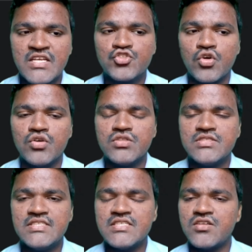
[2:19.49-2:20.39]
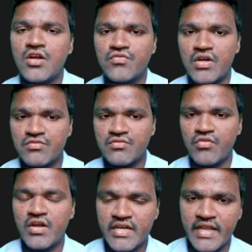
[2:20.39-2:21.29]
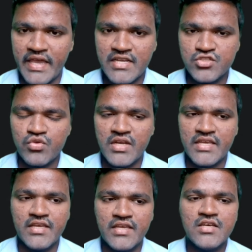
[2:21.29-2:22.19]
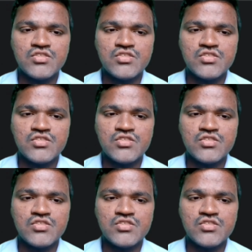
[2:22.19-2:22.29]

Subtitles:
So this is not what we wanted actually.